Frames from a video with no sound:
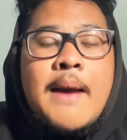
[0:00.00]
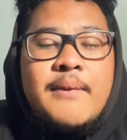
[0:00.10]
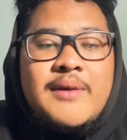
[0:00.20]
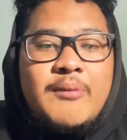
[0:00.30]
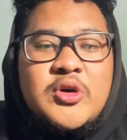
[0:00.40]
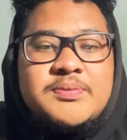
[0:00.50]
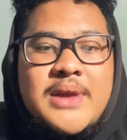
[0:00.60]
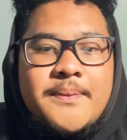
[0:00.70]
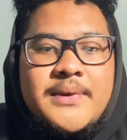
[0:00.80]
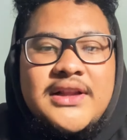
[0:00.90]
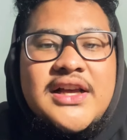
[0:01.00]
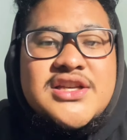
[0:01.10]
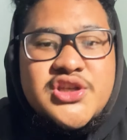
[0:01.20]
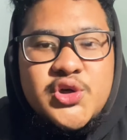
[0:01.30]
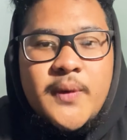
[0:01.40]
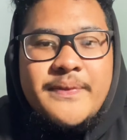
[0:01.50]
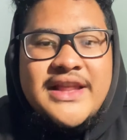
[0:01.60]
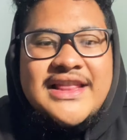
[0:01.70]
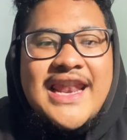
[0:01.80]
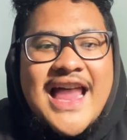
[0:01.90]
but most people assume
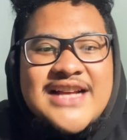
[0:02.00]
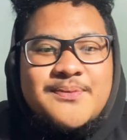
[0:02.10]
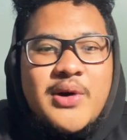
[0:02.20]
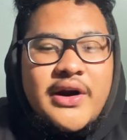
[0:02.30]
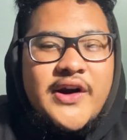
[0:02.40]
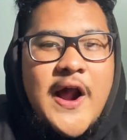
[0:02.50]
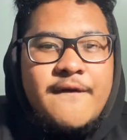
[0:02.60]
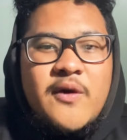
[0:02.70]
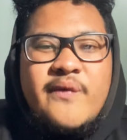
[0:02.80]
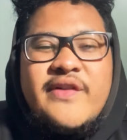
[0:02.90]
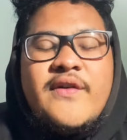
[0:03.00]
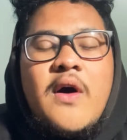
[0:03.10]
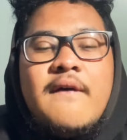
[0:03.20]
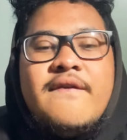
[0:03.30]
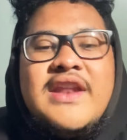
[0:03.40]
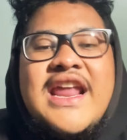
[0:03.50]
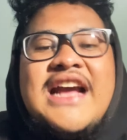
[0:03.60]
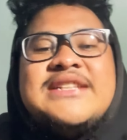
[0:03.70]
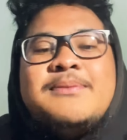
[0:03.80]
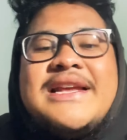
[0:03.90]
that the last paragraph of an
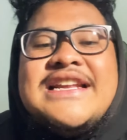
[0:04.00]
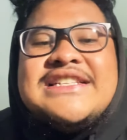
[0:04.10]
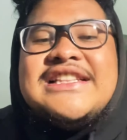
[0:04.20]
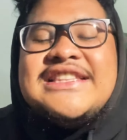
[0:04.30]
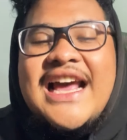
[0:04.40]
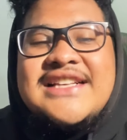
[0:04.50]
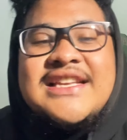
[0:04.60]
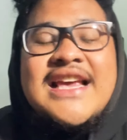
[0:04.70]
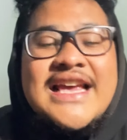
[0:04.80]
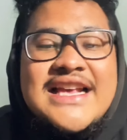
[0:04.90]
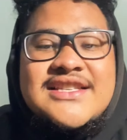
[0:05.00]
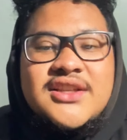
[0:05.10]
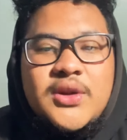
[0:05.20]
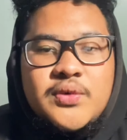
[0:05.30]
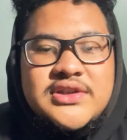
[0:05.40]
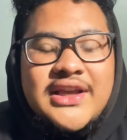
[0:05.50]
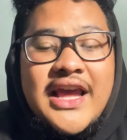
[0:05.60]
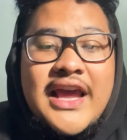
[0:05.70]
explanation text is closing,